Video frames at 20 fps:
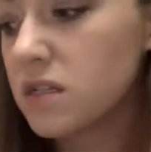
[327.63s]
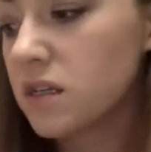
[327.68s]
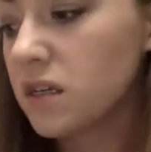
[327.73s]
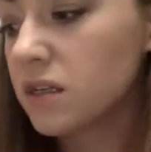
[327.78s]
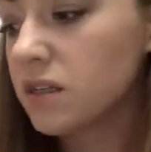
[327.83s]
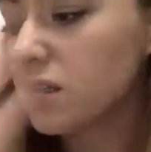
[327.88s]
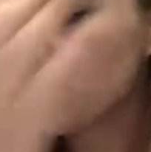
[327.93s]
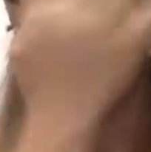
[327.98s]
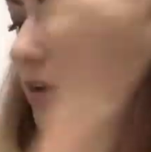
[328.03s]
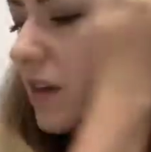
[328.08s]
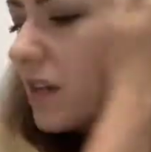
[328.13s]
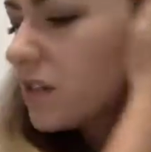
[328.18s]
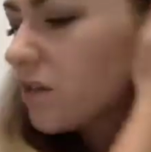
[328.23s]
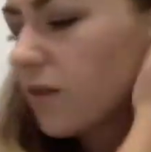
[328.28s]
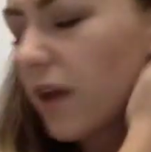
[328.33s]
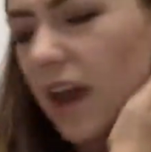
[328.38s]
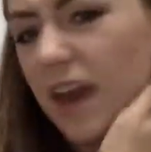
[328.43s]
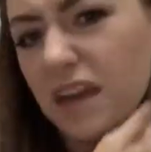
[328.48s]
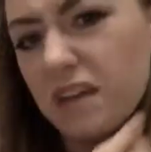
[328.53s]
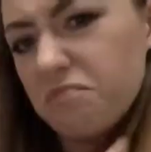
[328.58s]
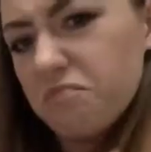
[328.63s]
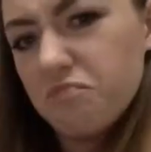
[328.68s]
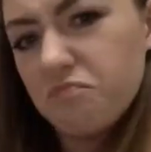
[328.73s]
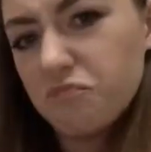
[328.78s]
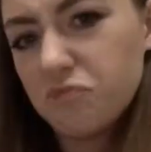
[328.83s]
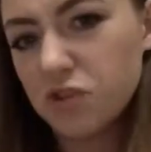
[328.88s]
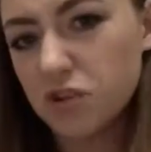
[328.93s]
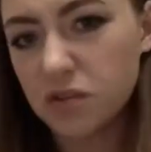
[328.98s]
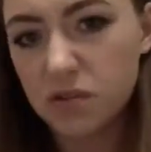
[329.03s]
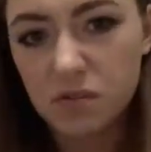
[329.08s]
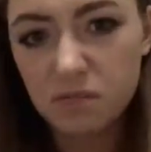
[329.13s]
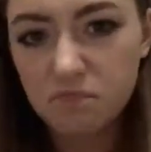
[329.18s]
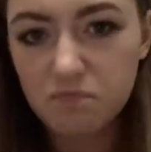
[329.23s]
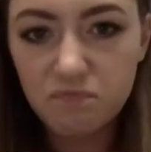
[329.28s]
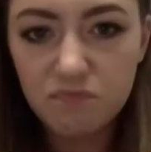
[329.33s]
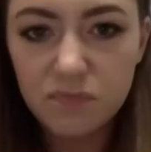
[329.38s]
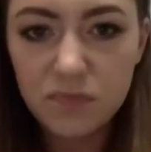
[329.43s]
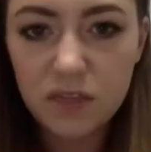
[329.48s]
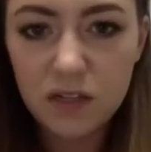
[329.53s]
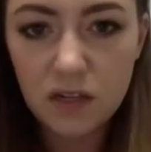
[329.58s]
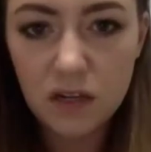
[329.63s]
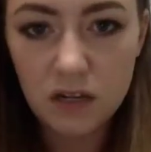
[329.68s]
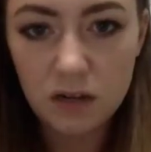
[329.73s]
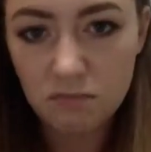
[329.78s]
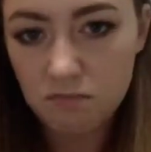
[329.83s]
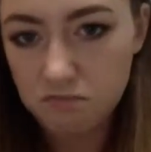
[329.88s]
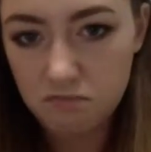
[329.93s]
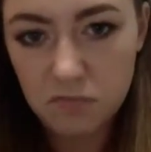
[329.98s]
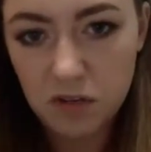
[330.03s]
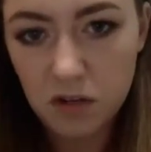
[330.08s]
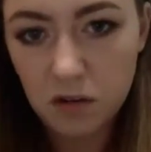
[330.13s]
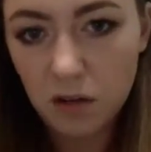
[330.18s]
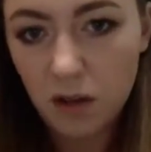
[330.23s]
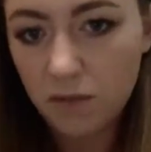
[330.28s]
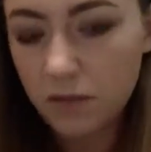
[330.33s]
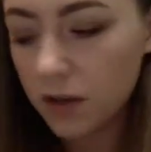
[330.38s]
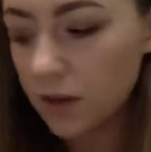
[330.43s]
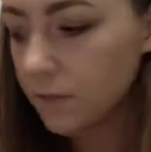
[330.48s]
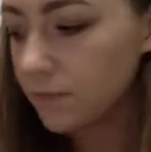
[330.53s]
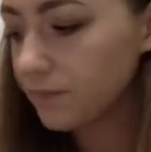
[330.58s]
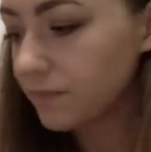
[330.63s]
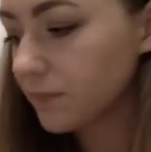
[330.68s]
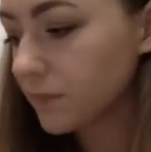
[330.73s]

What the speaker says: So it's okay, just didn't love it.